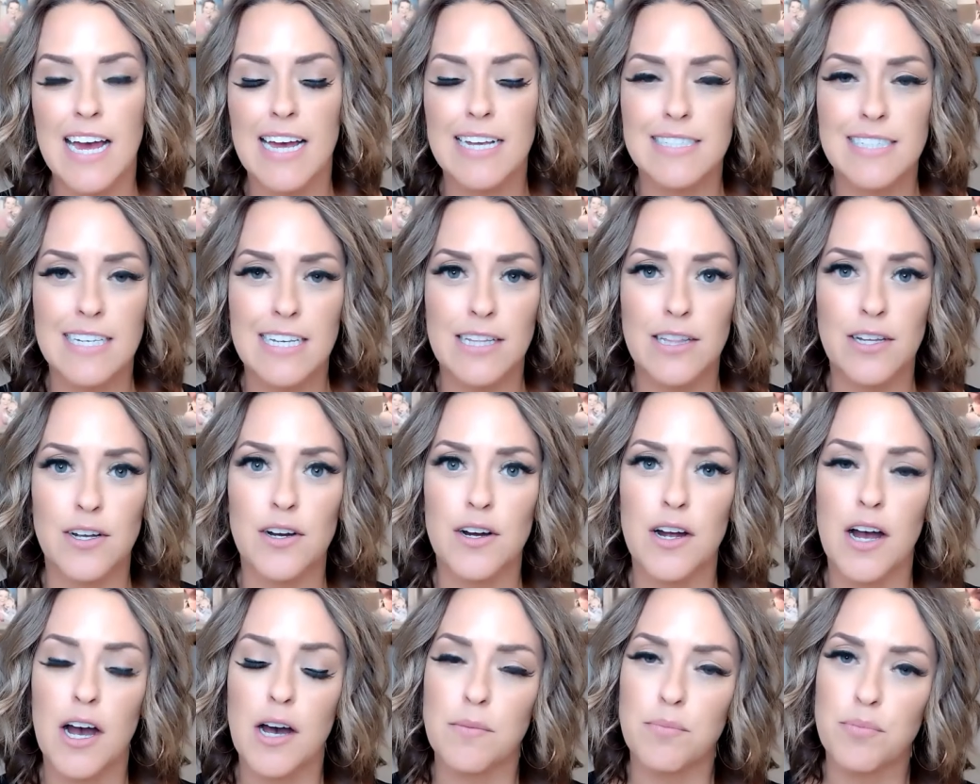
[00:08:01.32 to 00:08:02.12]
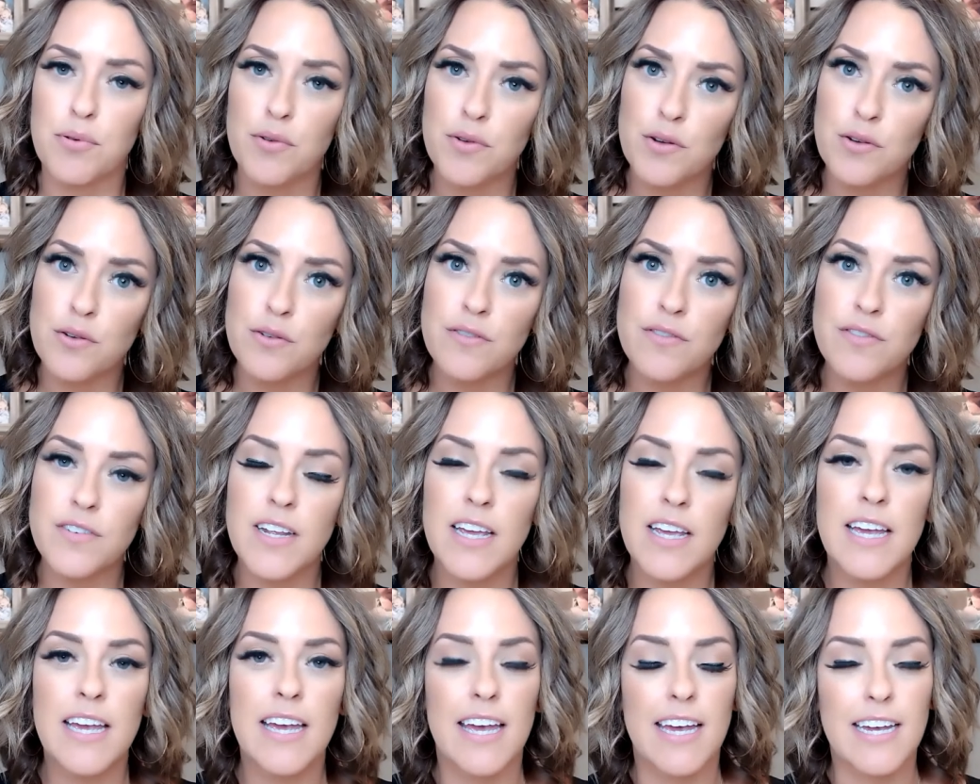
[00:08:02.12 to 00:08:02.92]
as either
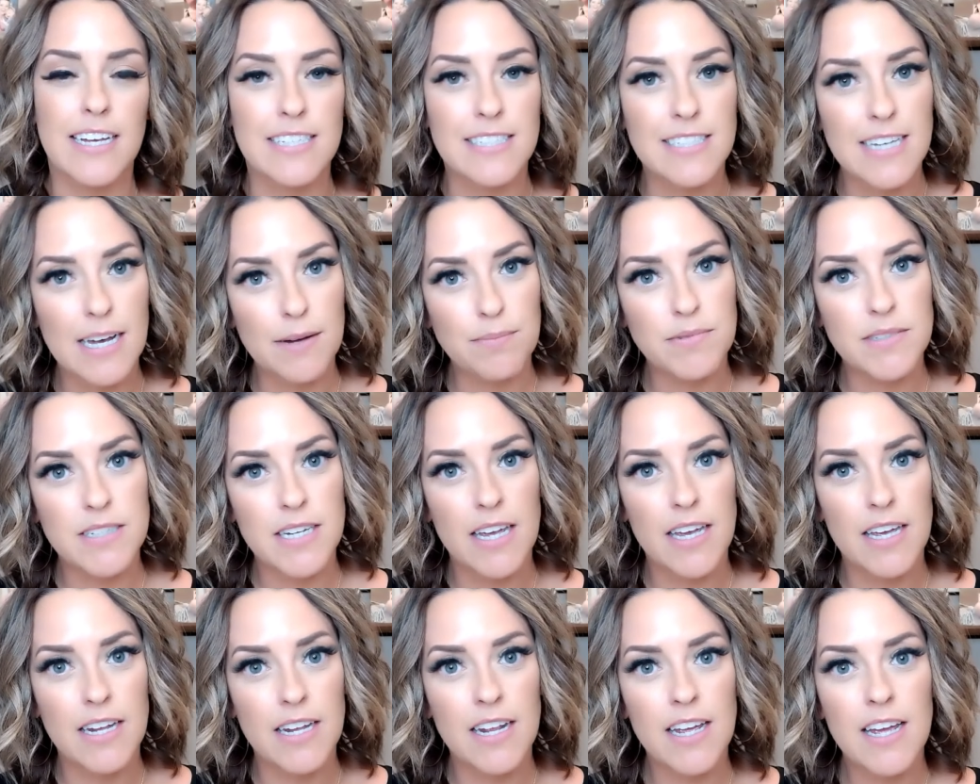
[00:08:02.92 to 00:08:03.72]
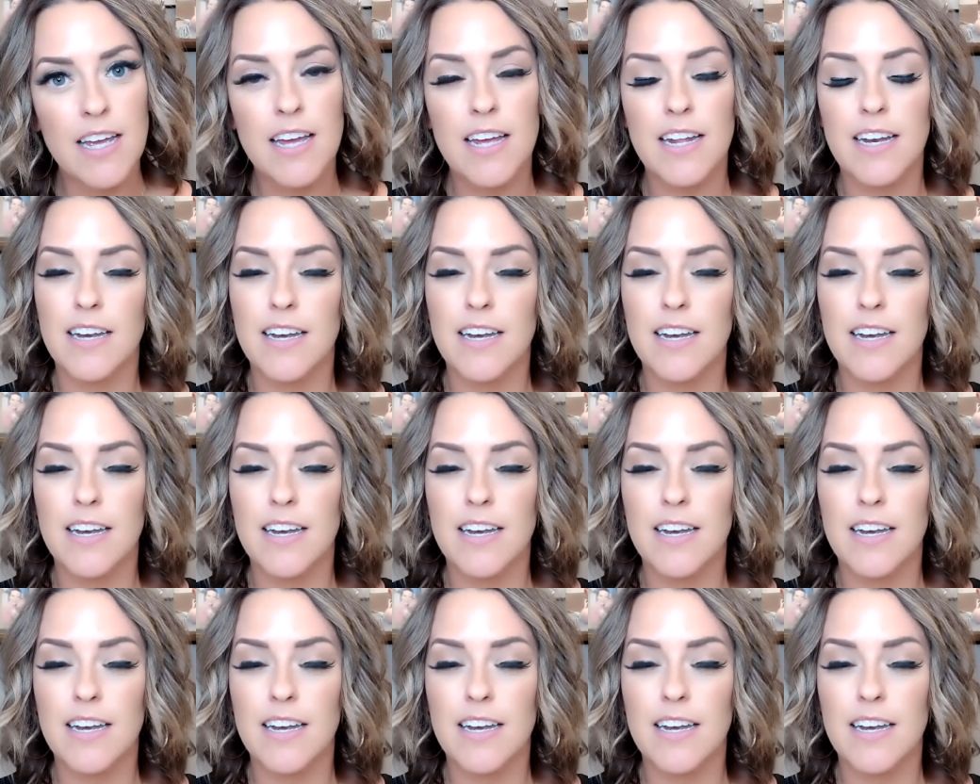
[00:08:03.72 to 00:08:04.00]
approved, accepted,